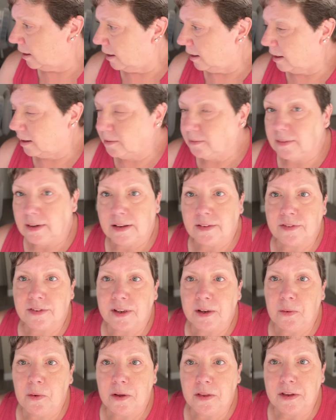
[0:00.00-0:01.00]
Let's
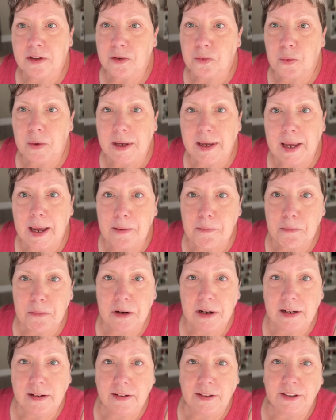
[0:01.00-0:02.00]
see what this weekend
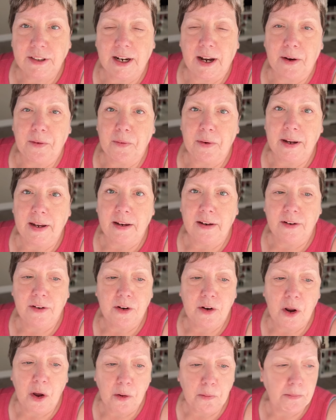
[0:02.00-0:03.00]
brings, shall we?
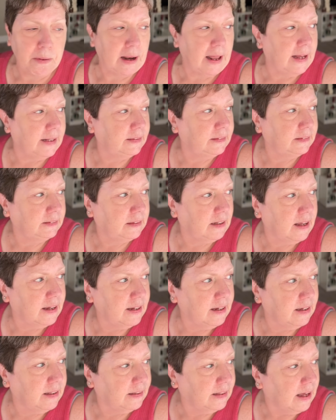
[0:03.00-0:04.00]
No plans,
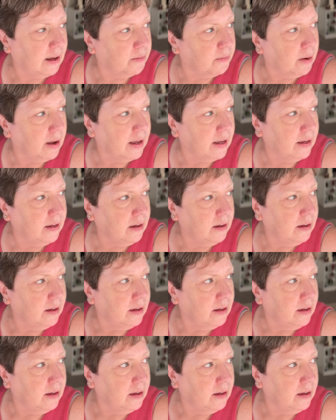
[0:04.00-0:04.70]
like it that way.